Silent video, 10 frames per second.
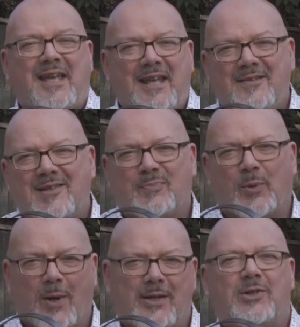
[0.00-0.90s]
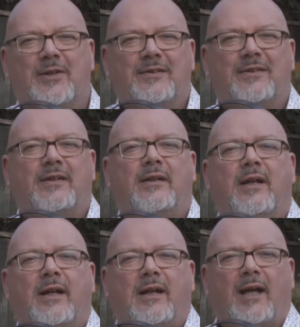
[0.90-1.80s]
inspiration,
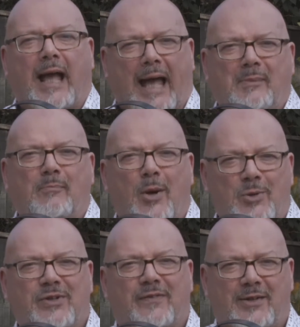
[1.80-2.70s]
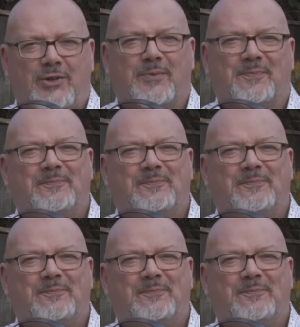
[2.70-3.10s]
and motivation.